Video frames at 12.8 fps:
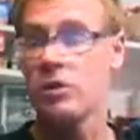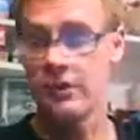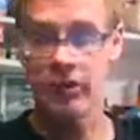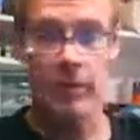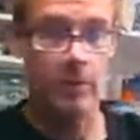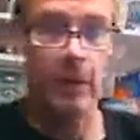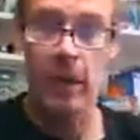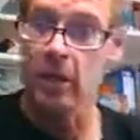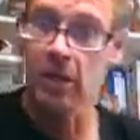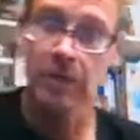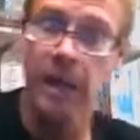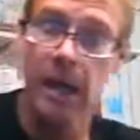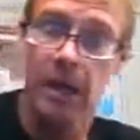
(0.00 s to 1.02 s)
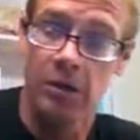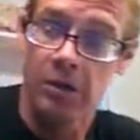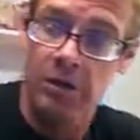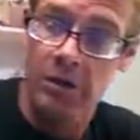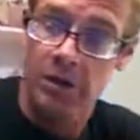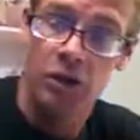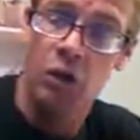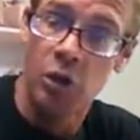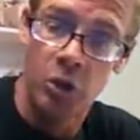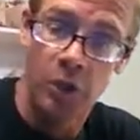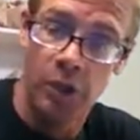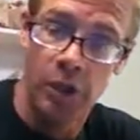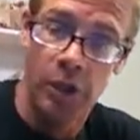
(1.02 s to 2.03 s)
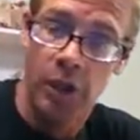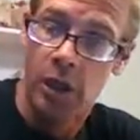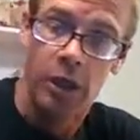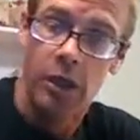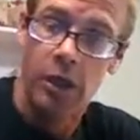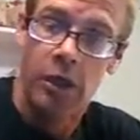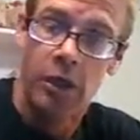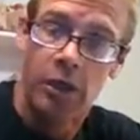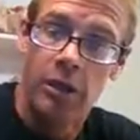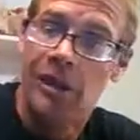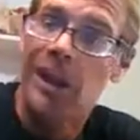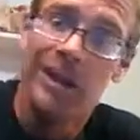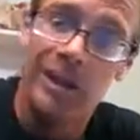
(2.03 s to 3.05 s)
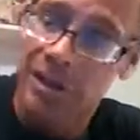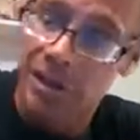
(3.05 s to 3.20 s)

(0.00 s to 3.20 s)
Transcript: all this venom out of their mouths. It is truly not